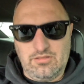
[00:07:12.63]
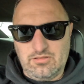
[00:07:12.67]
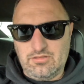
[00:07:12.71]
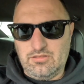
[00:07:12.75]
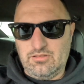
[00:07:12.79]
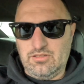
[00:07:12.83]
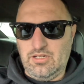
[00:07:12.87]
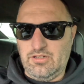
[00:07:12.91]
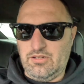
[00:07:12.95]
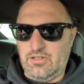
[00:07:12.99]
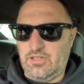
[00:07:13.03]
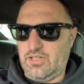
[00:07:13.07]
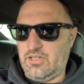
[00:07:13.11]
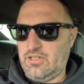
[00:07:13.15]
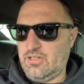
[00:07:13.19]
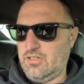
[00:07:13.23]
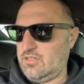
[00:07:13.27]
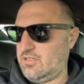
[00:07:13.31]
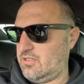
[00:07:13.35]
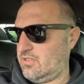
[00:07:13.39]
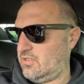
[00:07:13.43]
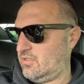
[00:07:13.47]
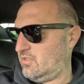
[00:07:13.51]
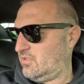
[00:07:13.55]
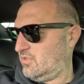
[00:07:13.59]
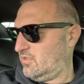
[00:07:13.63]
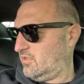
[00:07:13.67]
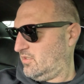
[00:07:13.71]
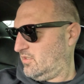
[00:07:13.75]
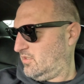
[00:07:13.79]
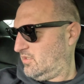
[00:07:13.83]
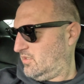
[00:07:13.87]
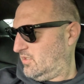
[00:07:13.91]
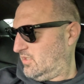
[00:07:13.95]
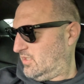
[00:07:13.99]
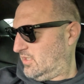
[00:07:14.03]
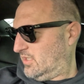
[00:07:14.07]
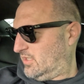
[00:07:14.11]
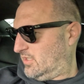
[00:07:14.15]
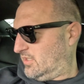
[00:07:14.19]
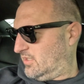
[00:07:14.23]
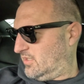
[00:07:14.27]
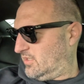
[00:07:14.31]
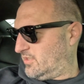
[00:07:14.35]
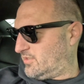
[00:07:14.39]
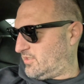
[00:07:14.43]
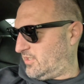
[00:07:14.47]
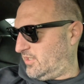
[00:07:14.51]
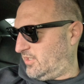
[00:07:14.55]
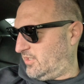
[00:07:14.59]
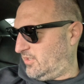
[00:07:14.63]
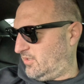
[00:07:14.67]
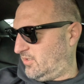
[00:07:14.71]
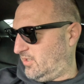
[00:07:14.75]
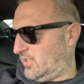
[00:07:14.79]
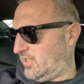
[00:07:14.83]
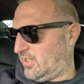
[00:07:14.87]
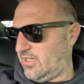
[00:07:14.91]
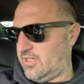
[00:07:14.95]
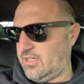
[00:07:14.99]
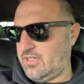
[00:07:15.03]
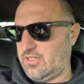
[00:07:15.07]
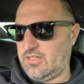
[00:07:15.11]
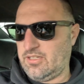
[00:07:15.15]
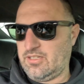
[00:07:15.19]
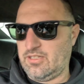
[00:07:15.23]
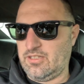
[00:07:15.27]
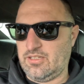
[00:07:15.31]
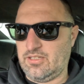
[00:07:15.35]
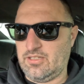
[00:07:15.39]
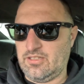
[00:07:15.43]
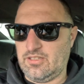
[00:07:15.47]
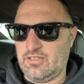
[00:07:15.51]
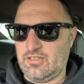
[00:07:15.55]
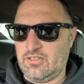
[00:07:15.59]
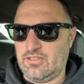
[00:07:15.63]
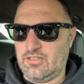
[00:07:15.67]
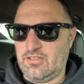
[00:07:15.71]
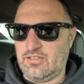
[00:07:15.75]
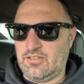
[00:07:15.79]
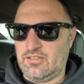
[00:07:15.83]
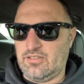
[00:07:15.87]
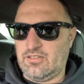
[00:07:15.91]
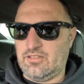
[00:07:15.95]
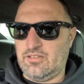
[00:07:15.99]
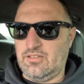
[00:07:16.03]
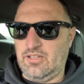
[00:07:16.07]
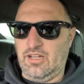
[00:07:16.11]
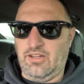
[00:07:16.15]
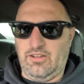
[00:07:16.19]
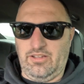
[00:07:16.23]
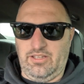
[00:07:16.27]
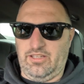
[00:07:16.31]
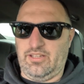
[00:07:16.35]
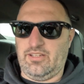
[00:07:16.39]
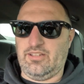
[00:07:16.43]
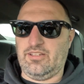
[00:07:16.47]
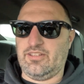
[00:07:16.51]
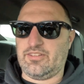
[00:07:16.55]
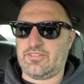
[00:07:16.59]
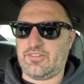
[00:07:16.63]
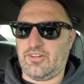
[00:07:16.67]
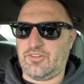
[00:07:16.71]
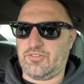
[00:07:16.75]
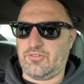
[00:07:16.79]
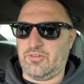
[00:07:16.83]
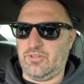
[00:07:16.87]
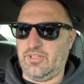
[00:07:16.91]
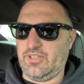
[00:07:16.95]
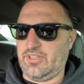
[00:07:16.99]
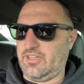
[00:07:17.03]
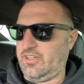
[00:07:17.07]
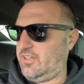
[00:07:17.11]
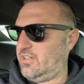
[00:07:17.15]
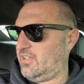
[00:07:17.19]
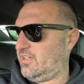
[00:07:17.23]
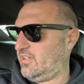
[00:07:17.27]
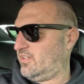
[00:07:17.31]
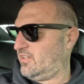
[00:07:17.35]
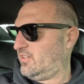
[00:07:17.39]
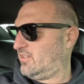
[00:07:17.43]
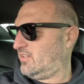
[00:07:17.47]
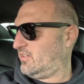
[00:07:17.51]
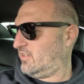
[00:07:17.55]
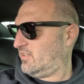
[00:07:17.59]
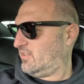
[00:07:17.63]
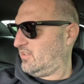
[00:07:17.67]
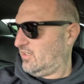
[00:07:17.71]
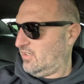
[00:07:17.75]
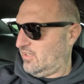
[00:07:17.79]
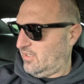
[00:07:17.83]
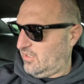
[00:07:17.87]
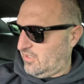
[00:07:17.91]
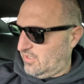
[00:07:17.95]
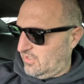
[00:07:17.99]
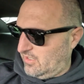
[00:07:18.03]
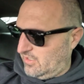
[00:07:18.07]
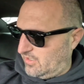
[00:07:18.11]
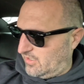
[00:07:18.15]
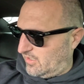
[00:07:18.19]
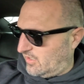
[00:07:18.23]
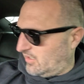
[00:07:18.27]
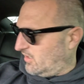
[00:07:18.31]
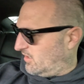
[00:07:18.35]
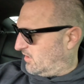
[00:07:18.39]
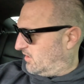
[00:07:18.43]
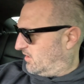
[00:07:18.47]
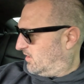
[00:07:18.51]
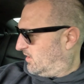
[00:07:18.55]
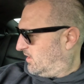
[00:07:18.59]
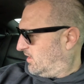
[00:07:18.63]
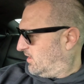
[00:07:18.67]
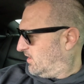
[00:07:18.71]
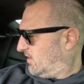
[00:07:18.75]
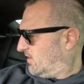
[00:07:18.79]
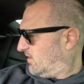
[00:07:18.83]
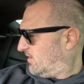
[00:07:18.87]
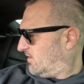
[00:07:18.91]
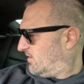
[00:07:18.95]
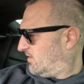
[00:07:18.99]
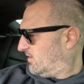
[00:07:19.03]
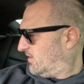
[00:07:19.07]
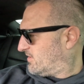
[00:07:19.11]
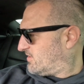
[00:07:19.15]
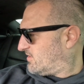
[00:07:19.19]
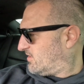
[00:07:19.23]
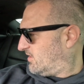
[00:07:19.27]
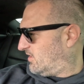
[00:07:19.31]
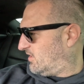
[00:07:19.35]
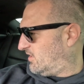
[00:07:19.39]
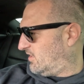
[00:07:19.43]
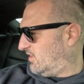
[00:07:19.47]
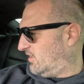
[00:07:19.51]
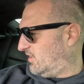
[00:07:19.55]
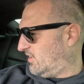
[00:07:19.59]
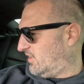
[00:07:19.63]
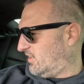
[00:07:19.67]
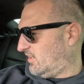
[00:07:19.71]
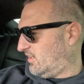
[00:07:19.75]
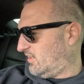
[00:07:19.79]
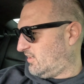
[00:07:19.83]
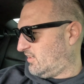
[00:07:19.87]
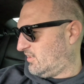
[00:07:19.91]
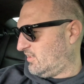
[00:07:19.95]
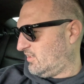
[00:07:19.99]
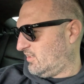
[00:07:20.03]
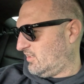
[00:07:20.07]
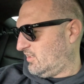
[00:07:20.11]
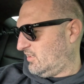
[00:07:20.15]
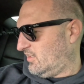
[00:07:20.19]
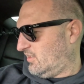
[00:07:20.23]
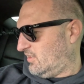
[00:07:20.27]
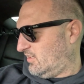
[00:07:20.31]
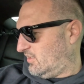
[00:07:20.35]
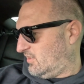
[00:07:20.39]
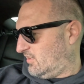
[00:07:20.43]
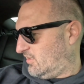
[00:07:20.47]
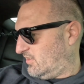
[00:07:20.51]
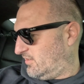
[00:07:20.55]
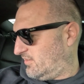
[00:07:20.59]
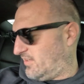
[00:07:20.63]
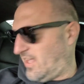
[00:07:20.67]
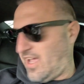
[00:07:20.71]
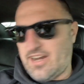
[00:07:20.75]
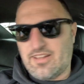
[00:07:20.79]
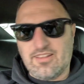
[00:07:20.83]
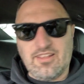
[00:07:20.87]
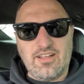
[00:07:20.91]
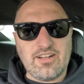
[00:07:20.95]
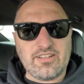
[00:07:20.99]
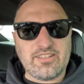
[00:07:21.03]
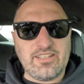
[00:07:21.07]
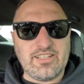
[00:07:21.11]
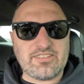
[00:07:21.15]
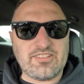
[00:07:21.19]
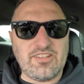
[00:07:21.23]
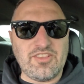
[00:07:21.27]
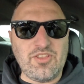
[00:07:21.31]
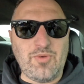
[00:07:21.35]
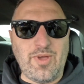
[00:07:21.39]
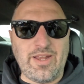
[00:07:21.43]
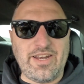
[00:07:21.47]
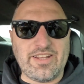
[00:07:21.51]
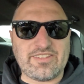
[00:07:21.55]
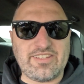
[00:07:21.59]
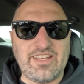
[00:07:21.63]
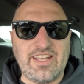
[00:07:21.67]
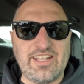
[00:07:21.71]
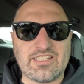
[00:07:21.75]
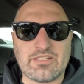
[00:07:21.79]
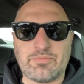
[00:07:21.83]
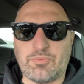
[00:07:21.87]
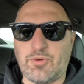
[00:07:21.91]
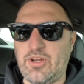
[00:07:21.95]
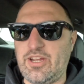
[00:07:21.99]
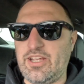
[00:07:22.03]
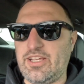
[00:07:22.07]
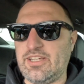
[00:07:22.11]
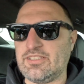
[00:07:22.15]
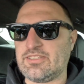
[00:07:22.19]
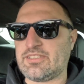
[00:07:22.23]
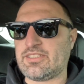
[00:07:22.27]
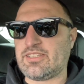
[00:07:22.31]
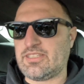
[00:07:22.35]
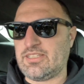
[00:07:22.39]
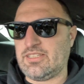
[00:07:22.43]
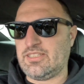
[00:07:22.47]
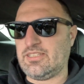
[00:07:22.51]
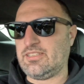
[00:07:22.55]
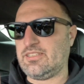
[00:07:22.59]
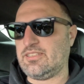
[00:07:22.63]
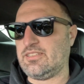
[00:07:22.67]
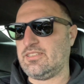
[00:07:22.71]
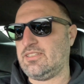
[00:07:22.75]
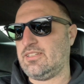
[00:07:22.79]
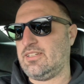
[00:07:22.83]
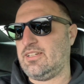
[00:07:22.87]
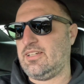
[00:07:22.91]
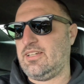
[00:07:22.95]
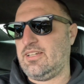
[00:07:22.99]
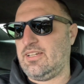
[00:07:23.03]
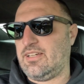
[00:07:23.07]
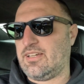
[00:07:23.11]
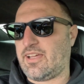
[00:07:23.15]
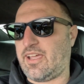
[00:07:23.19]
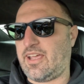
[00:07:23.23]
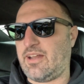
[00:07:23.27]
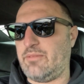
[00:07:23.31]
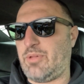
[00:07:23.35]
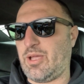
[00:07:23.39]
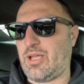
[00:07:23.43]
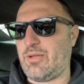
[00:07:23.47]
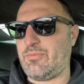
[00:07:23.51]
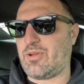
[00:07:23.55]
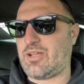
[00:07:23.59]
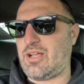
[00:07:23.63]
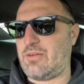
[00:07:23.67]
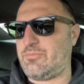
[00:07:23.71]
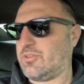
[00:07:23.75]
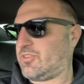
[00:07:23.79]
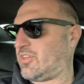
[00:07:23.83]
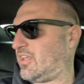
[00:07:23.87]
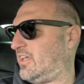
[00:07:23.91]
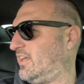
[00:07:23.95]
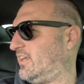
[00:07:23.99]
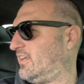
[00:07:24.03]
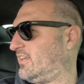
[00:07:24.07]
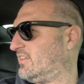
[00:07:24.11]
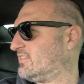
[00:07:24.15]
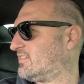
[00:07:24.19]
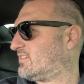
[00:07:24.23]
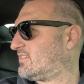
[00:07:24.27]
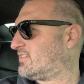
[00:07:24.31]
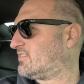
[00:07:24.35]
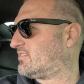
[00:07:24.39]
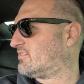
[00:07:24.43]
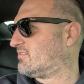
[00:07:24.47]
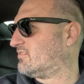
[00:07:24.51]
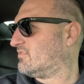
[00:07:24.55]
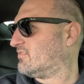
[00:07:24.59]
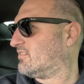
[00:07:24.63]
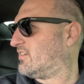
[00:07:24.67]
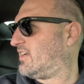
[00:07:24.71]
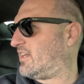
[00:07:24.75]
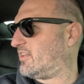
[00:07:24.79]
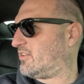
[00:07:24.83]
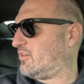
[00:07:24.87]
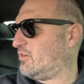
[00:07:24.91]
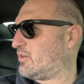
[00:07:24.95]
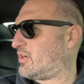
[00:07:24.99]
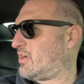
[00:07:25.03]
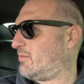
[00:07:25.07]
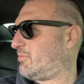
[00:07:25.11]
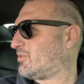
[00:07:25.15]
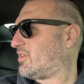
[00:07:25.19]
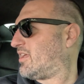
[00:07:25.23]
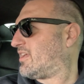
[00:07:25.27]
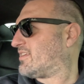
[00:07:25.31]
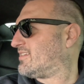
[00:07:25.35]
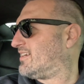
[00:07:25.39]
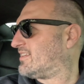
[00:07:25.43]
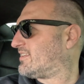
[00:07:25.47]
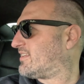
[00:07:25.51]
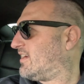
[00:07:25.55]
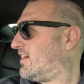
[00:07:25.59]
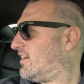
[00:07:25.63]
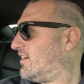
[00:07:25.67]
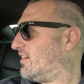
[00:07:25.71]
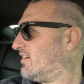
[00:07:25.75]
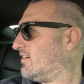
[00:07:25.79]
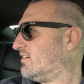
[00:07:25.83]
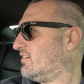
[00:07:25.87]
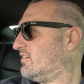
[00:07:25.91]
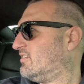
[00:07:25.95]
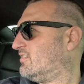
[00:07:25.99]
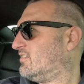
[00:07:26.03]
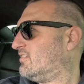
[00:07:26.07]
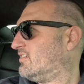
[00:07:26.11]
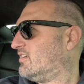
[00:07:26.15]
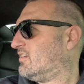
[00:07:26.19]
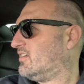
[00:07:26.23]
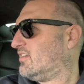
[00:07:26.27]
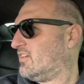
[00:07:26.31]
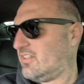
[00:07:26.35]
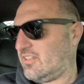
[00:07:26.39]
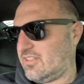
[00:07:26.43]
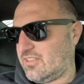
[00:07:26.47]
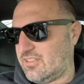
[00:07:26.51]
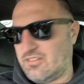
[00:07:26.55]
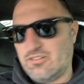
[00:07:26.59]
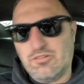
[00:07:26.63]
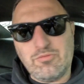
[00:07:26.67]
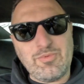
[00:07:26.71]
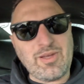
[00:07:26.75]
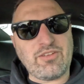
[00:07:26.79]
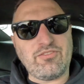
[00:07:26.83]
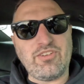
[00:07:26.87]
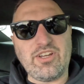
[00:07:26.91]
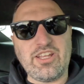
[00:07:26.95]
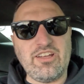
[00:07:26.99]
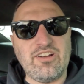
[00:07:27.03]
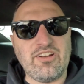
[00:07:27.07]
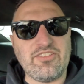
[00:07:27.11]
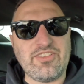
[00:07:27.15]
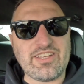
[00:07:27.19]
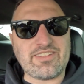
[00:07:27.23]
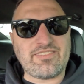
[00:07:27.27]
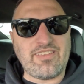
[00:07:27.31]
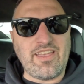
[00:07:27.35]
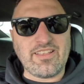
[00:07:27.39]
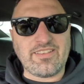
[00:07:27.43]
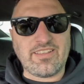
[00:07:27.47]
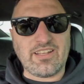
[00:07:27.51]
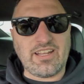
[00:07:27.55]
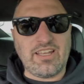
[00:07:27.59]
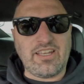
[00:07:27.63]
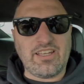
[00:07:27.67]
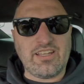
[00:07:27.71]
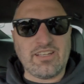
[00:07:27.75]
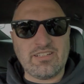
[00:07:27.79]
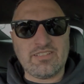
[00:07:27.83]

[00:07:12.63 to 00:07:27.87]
Oh yeah. So, oh yeah, it starts really good. All right, let's analog this on the way to Sand Springs. Got to pick up a couple things. Got to do a couple things out there. We'll make a video on this thing today.